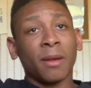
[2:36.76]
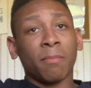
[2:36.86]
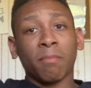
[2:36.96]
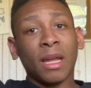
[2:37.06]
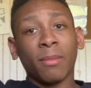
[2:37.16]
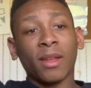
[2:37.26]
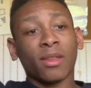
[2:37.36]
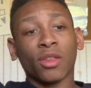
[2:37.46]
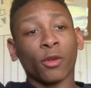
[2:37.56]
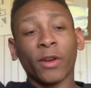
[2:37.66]
maybe
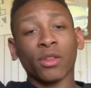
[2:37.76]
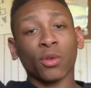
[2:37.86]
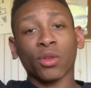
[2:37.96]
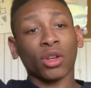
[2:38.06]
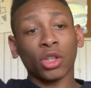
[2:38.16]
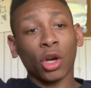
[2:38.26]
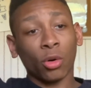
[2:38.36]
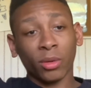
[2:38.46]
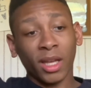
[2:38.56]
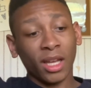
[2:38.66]
Sylvester
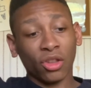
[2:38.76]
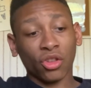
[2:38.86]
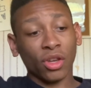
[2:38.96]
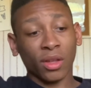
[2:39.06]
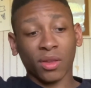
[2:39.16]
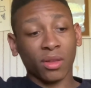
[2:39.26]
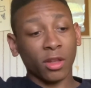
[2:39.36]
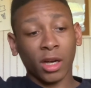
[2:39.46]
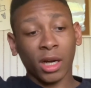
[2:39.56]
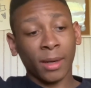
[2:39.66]
Stallone, it's just
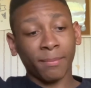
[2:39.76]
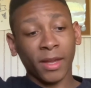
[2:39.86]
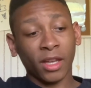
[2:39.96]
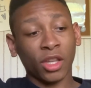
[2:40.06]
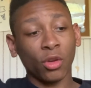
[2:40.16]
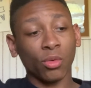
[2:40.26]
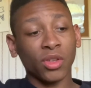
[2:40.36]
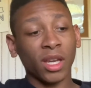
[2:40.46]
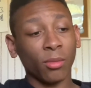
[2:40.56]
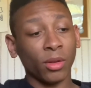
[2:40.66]
a huge
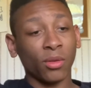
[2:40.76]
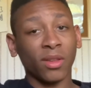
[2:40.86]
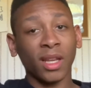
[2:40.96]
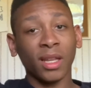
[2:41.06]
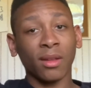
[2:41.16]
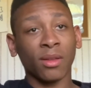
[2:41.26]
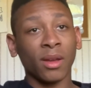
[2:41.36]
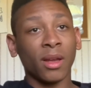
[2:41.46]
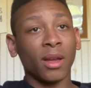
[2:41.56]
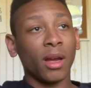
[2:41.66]
hit when you see these
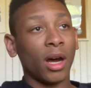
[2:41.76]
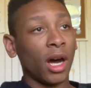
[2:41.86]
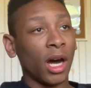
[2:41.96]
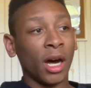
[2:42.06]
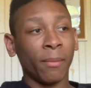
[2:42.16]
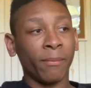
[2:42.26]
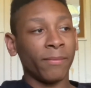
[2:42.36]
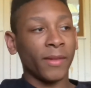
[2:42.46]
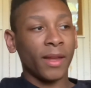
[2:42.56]
men